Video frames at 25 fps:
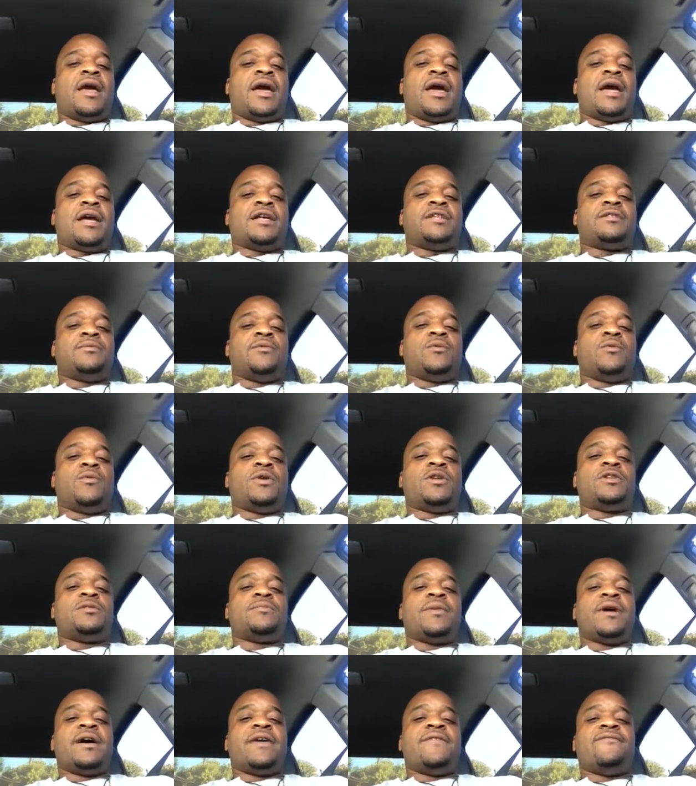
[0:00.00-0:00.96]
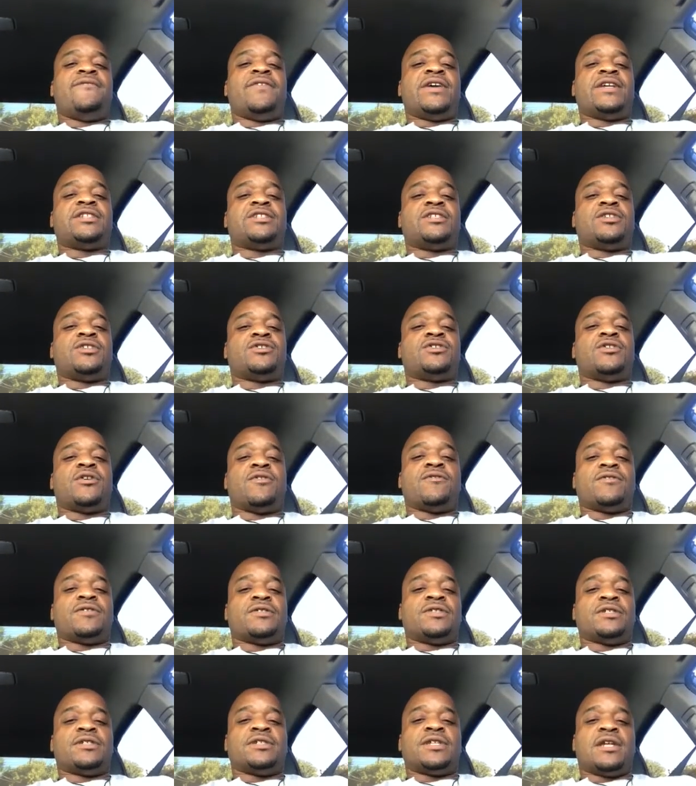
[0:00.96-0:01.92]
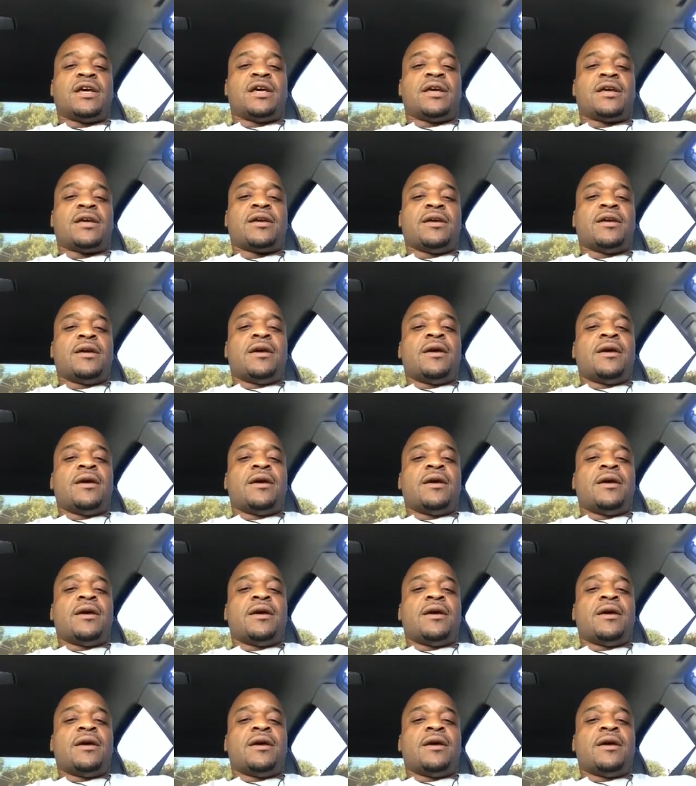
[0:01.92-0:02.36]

Ask me, what is my investor services like?